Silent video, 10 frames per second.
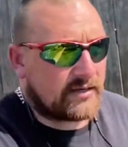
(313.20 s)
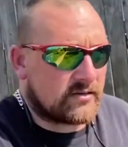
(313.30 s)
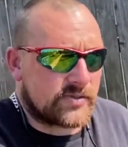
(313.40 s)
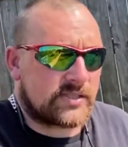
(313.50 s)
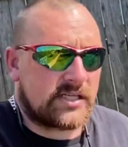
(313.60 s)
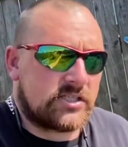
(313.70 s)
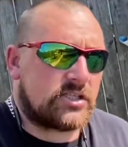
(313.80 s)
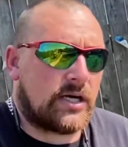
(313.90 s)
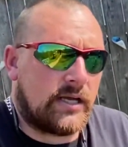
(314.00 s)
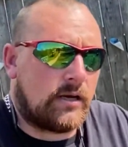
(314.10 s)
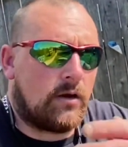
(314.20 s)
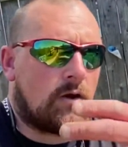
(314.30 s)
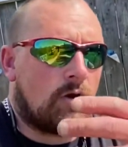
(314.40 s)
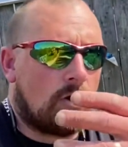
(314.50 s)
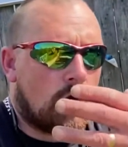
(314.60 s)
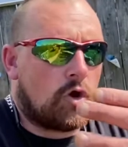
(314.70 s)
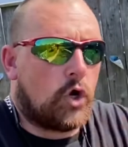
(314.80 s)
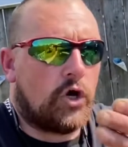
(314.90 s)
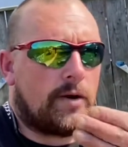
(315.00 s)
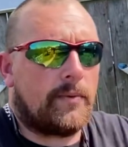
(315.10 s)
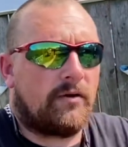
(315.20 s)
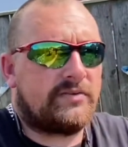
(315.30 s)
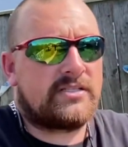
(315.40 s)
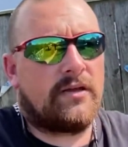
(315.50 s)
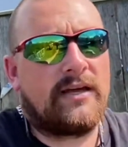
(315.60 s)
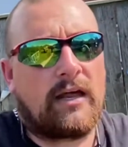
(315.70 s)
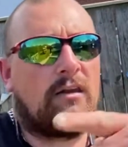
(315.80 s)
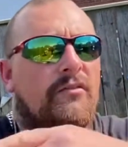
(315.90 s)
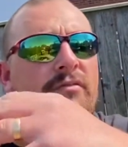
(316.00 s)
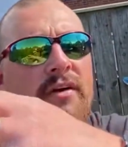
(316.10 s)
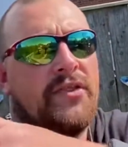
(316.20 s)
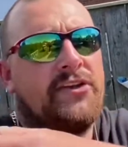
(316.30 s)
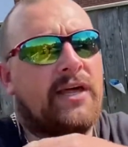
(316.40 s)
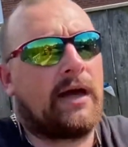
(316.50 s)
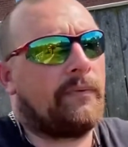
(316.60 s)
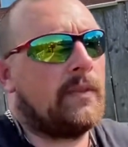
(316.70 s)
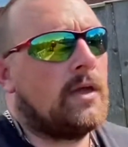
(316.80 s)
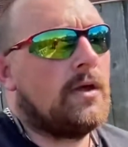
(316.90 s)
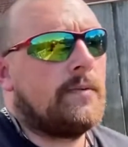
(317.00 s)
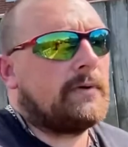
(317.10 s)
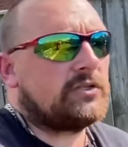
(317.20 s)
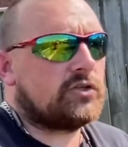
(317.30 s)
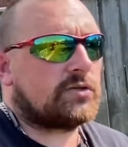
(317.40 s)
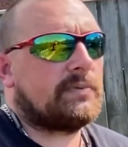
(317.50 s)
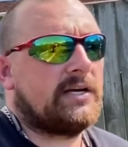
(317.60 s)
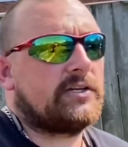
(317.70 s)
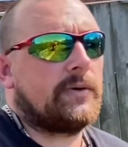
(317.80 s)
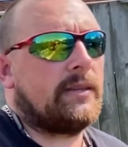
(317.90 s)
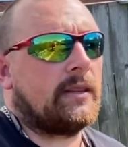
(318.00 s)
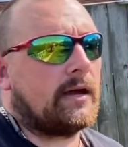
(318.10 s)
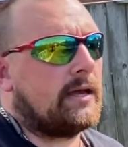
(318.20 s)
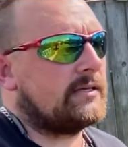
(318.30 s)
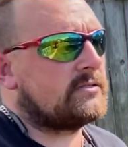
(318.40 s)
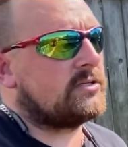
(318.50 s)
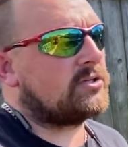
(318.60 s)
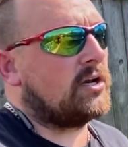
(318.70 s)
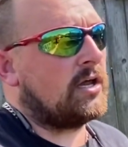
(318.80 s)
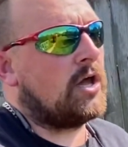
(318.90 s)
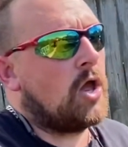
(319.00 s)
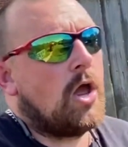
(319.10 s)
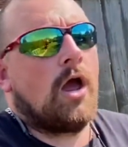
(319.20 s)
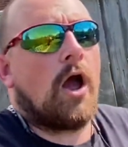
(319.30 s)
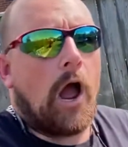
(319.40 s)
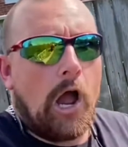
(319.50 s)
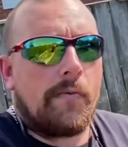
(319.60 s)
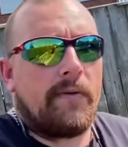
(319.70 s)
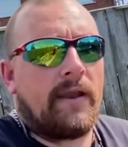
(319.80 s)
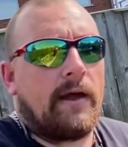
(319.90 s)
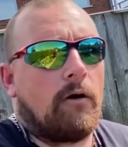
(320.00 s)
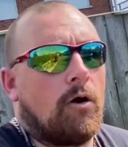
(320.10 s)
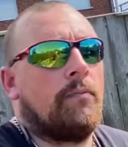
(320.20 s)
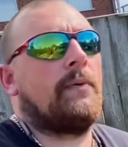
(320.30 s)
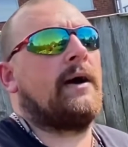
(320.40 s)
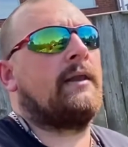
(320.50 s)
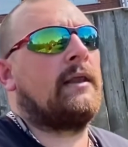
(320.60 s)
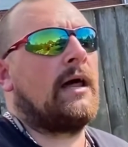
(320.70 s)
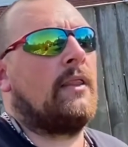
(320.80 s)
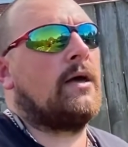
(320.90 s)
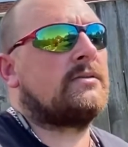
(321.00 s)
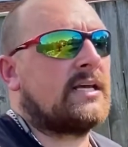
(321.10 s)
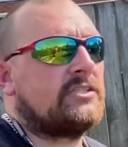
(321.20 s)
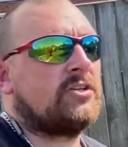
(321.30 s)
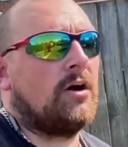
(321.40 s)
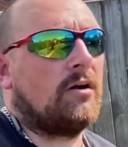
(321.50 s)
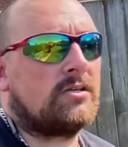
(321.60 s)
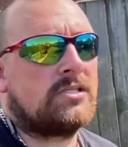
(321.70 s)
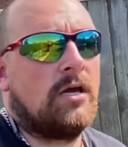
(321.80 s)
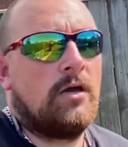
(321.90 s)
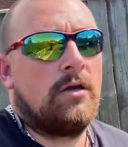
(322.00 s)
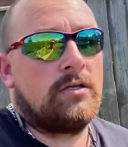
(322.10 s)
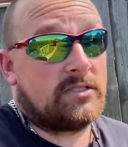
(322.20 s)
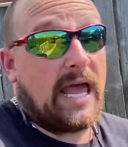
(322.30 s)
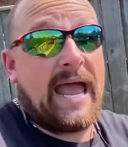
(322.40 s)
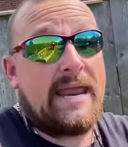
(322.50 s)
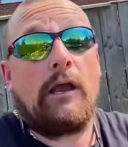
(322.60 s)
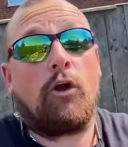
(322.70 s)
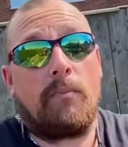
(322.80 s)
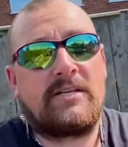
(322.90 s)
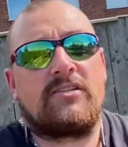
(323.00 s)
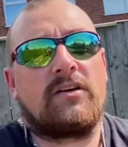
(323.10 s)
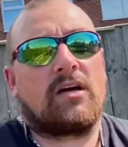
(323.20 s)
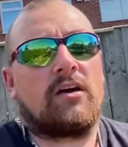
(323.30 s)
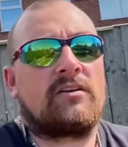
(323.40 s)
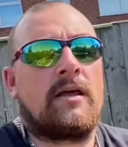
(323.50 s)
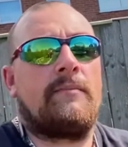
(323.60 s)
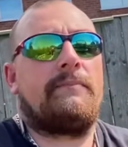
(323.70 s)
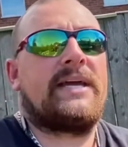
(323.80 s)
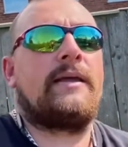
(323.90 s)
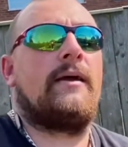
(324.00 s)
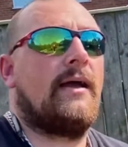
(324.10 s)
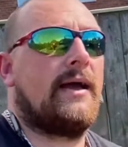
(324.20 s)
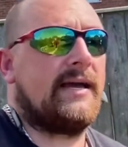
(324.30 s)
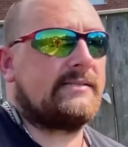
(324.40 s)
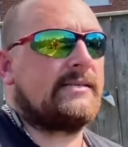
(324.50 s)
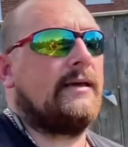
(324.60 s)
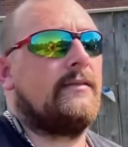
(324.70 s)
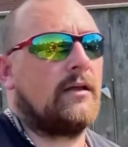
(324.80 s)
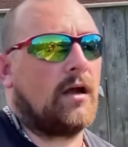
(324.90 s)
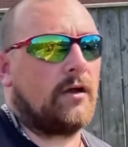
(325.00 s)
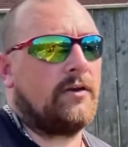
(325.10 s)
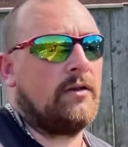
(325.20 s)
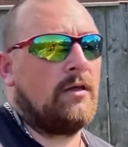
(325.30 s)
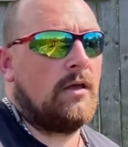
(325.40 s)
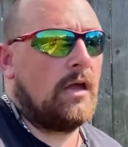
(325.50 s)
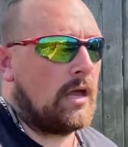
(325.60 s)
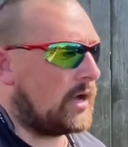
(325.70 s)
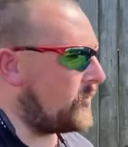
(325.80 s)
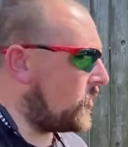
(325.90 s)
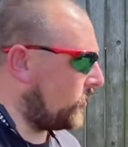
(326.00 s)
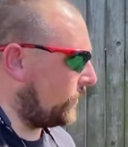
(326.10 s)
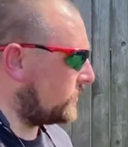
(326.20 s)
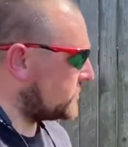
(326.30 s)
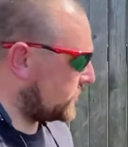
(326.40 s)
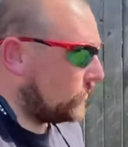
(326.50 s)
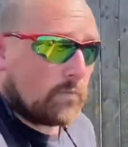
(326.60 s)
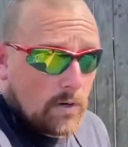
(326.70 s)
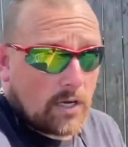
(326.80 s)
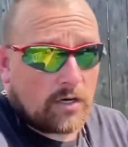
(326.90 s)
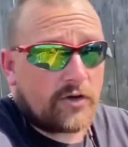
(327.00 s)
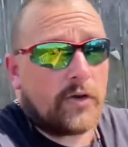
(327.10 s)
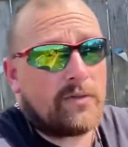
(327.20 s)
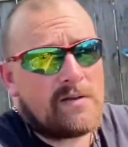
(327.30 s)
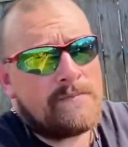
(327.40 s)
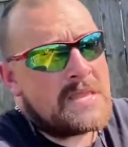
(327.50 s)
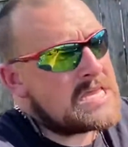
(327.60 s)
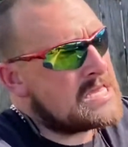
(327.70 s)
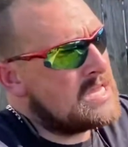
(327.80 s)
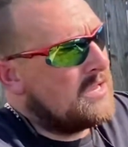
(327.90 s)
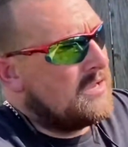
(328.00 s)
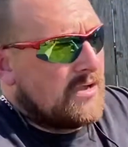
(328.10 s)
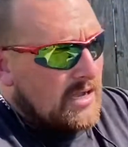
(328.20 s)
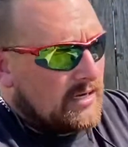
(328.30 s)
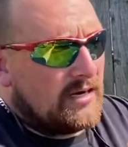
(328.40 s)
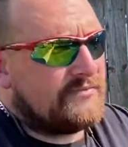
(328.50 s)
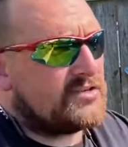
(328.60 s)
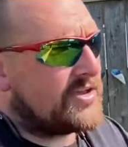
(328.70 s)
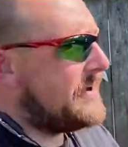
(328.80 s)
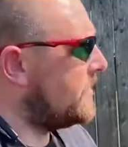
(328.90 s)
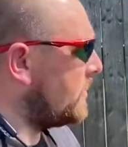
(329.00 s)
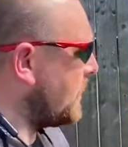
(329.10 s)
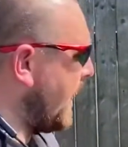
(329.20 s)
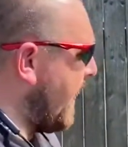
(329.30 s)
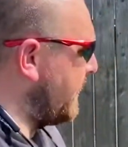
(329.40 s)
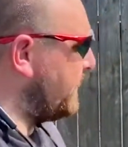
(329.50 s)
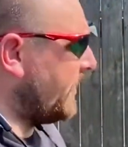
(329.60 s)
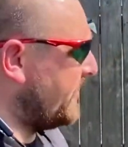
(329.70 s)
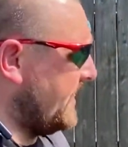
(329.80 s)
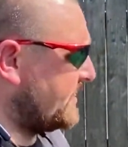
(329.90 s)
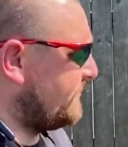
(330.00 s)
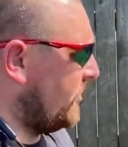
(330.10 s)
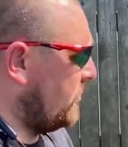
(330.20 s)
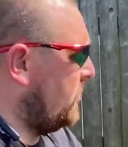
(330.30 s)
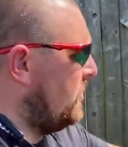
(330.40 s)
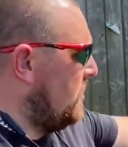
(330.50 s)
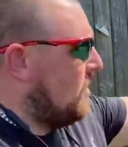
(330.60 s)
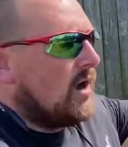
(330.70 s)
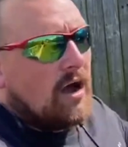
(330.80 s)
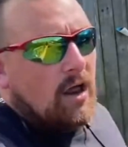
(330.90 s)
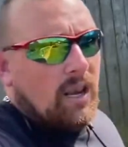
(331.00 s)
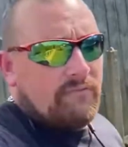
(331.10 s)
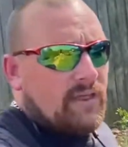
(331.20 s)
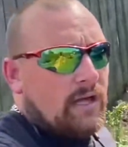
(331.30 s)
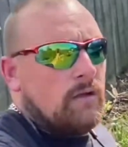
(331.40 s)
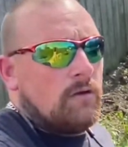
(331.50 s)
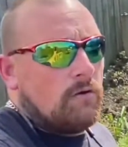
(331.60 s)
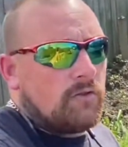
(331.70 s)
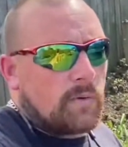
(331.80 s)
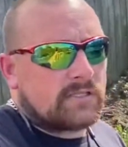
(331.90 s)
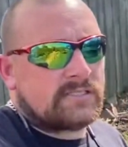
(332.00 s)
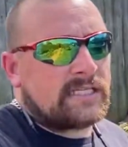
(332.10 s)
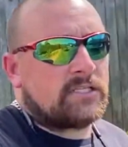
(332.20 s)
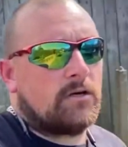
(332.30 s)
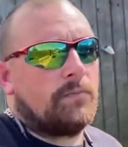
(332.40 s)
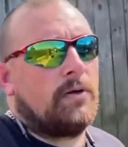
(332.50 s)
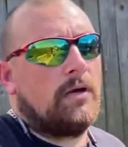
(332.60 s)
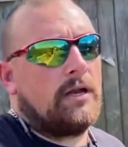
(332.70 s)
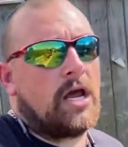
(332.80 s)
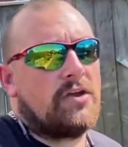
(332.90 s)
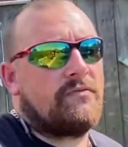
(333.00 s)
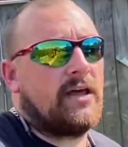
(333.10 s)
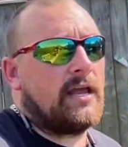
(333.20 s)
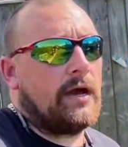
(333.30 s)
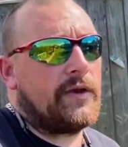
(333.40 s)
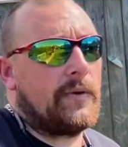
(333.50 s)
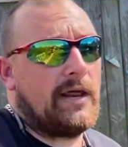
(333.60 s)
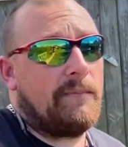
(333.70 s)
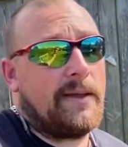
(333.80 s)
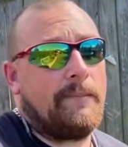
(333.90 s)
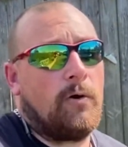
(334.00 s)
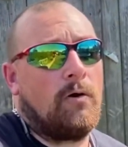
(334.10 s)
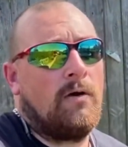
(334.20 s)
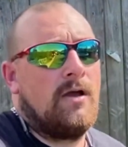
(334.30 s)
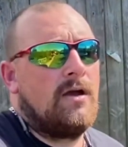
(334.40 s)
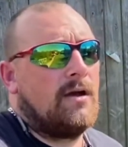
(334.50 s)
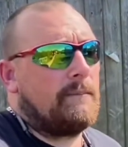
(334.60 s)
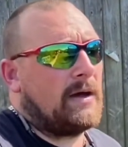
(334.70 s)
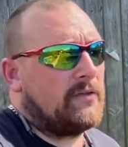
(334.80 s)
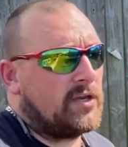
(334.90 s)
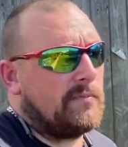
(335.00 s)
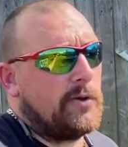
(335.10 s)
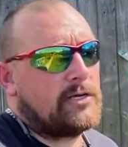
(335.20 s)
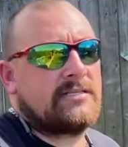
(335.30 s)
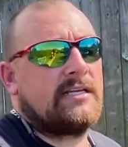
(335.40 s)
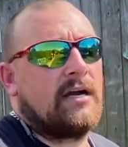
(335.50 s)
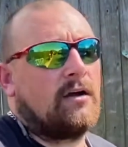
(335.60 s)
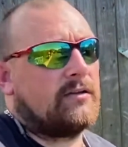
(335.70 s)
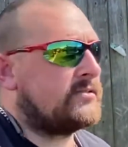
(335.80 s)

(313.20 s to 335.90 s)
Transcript: So it's actually cutting them off until they get a lot further down. But just by doing that, it's just going to open it up and allow those hedgehogs to A, come into the garden, and B, exit the garden and hunt. So while I'm going to do that, I'm going to leave you to it, and by the next vlog I'll have that other one set up, and hopefully I know a little bit more about the community garden.